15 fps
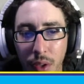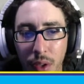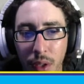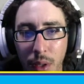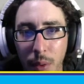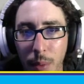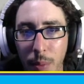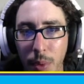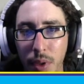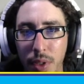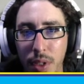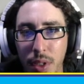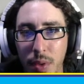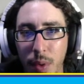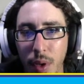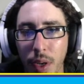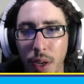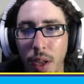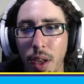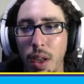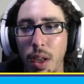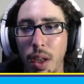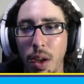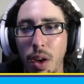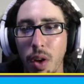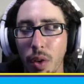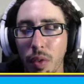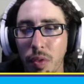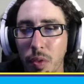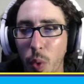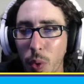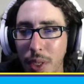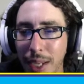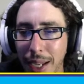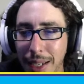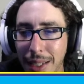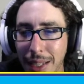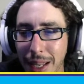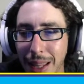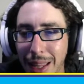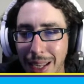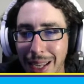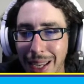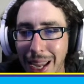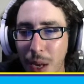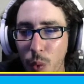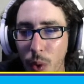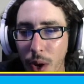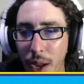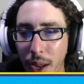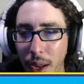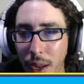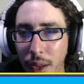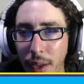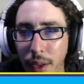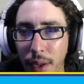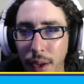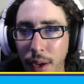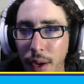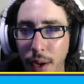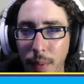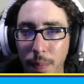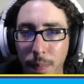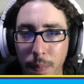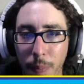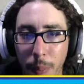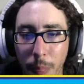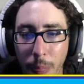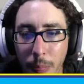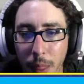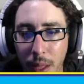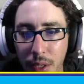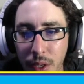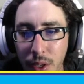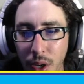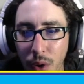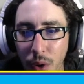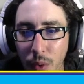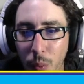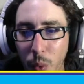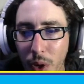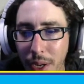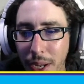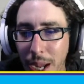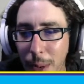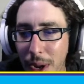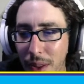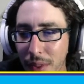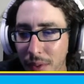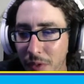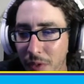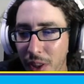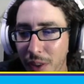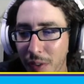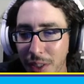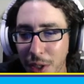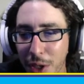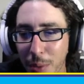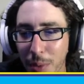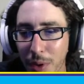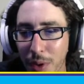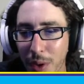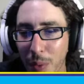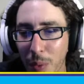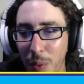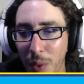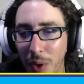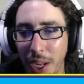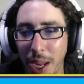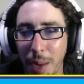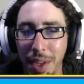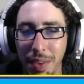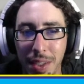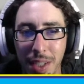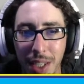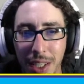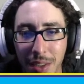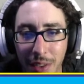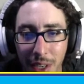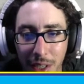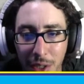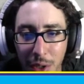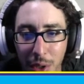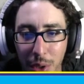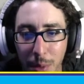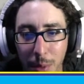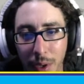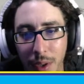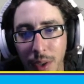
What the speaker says: Let me pause this real quick. Called Vortex the Gateway. So one came out the 5th of October. One came out the 6th of October.